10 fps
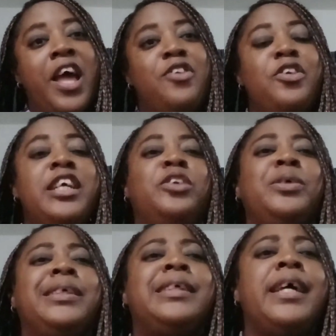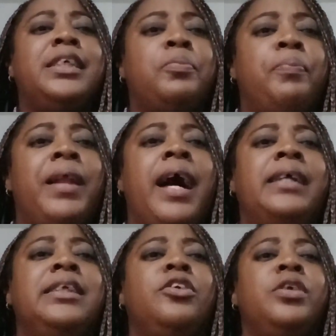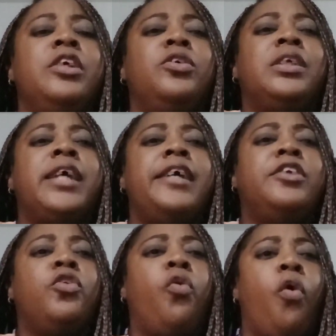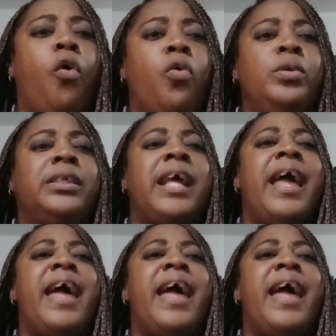You need to set plans. You need to set goals